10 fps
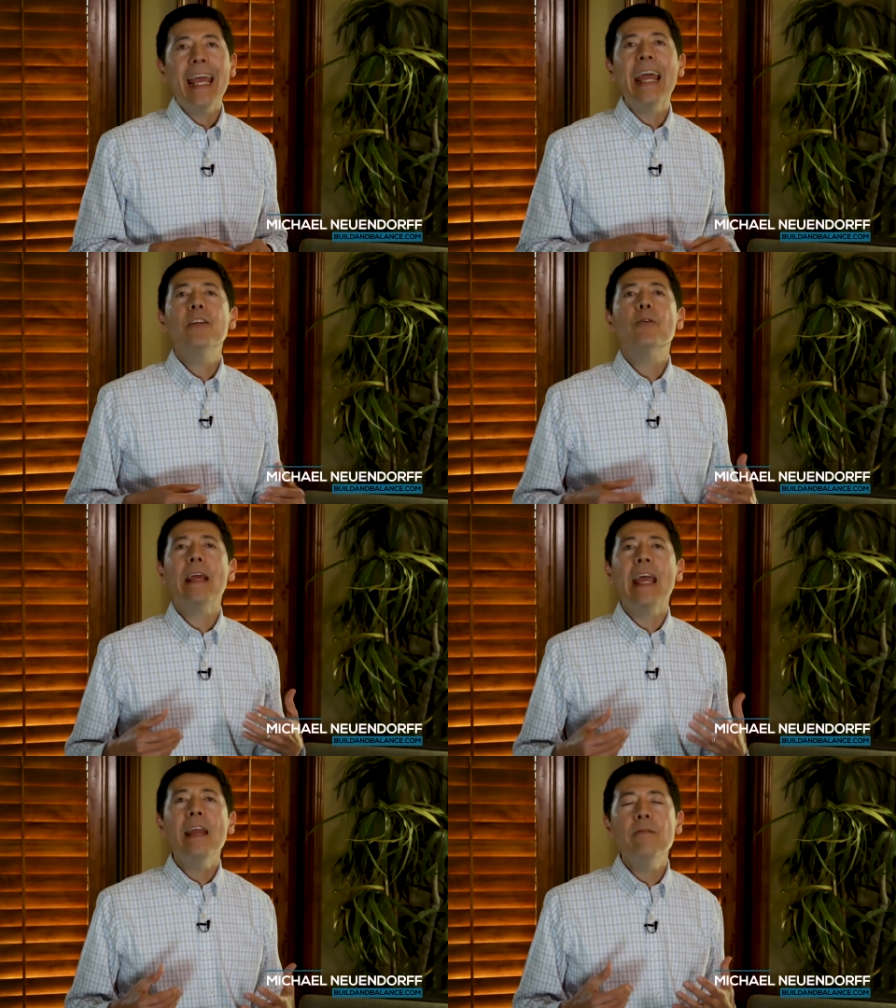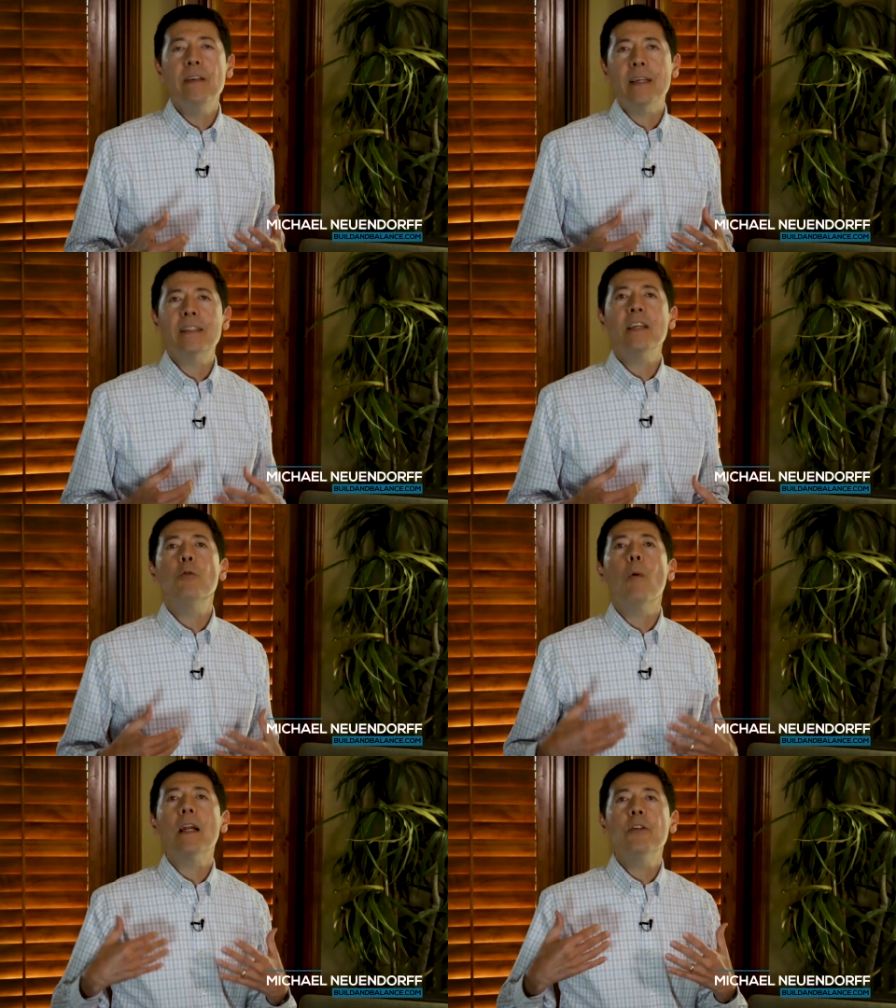and you're envious and
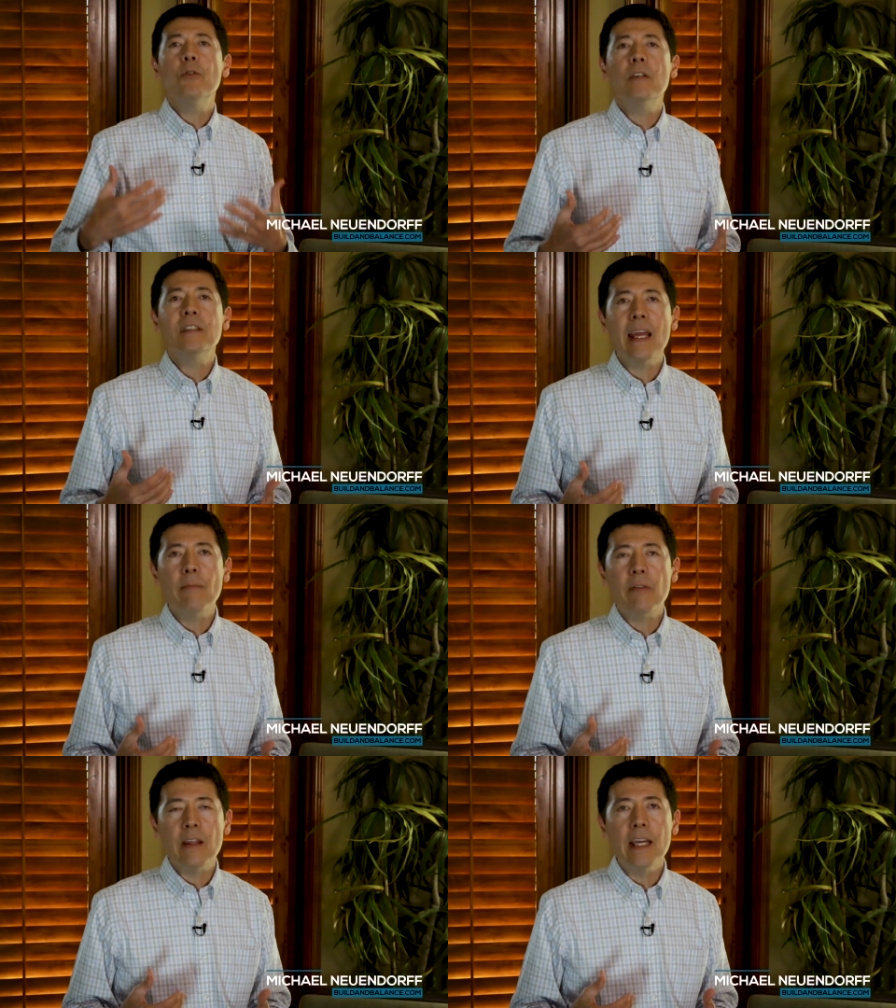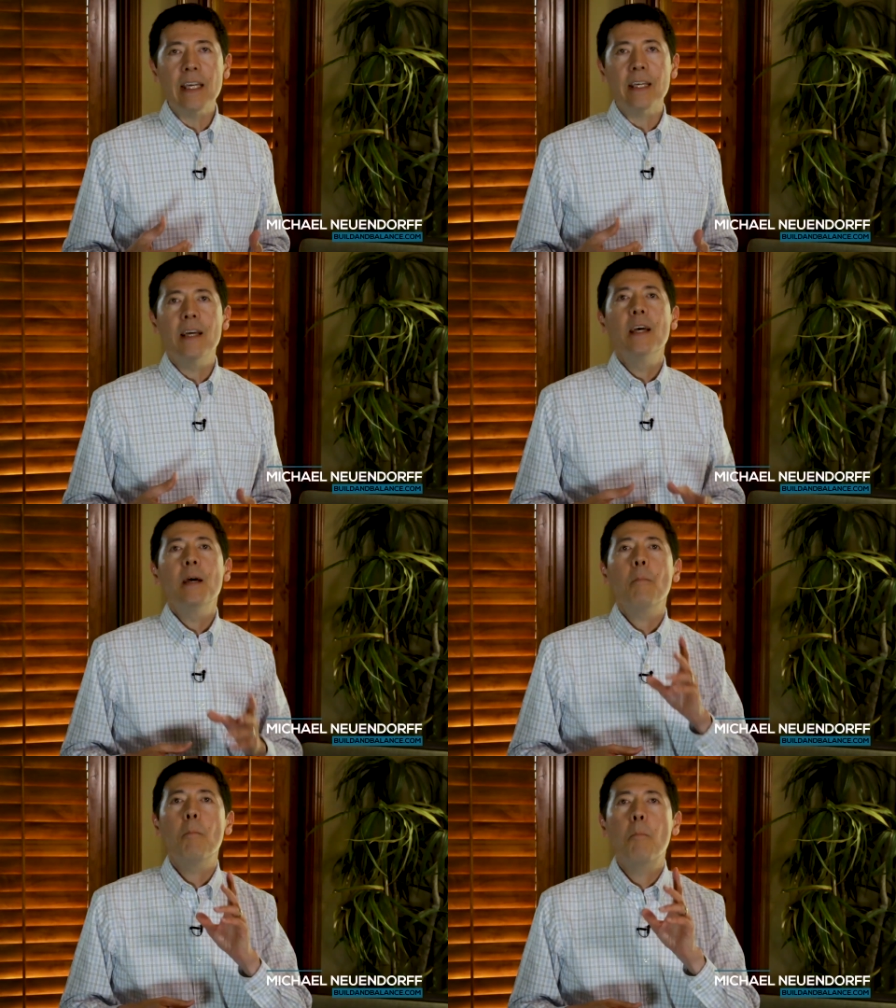you want to do the same thing,
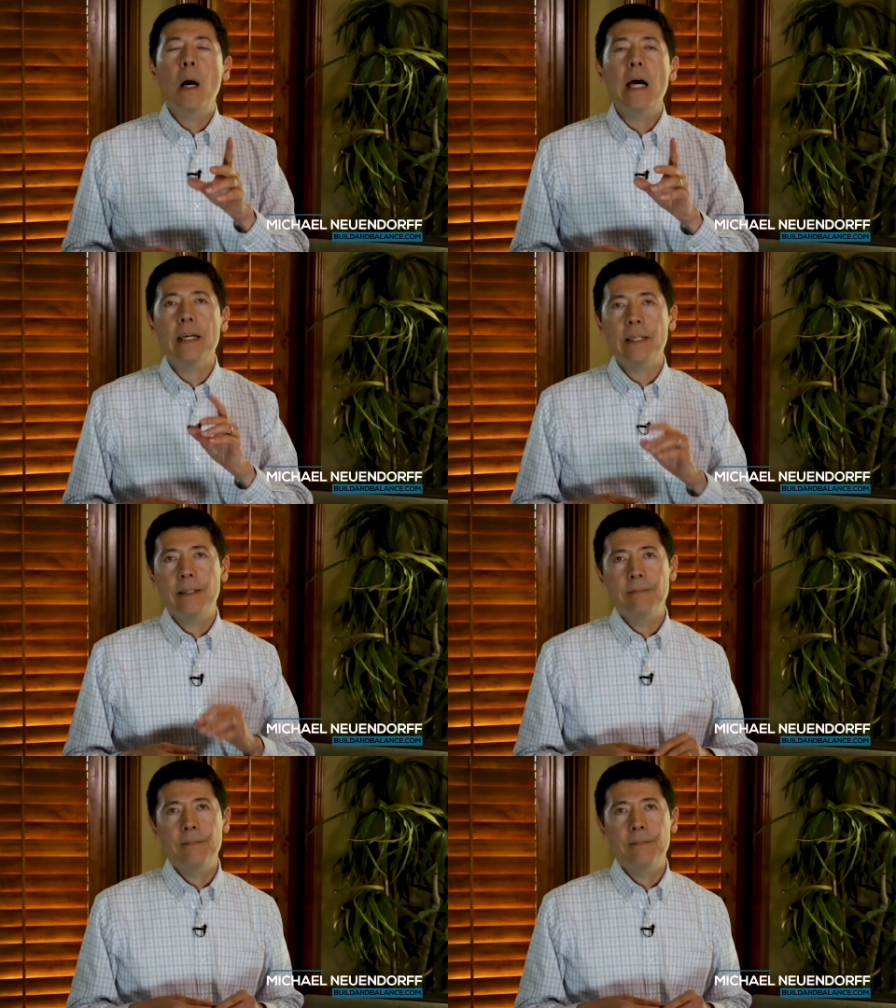but